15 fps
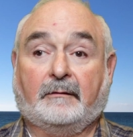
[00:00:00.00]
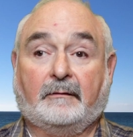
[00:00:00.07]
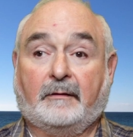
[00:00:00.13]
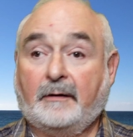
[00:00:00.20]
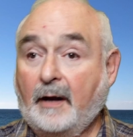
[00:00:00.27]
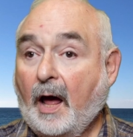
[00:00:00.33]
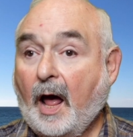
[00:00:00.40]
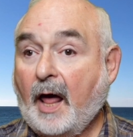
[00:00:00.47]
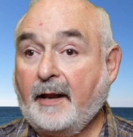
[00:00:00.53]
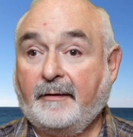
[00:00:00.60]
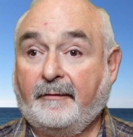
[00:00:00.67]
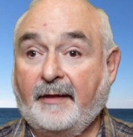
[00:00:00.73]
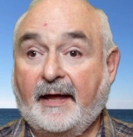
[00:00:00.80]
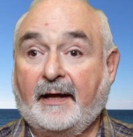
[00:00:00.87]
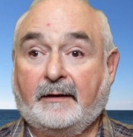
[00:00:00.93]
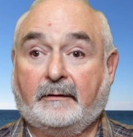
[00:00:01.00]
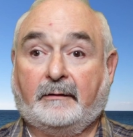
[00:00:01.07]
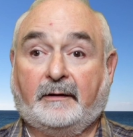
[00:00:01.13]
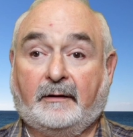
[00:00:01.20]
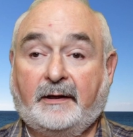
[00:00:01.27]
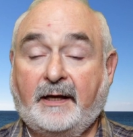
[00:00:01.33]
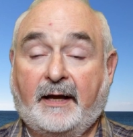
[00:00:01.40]
not that
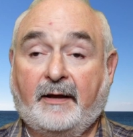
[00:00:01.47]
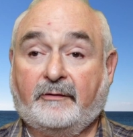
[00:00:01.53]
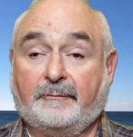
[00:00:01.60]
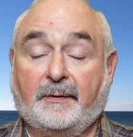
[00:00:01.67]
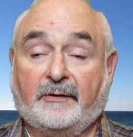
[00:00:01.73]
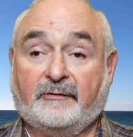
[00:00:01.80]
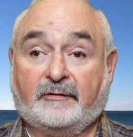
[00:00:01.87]
he has been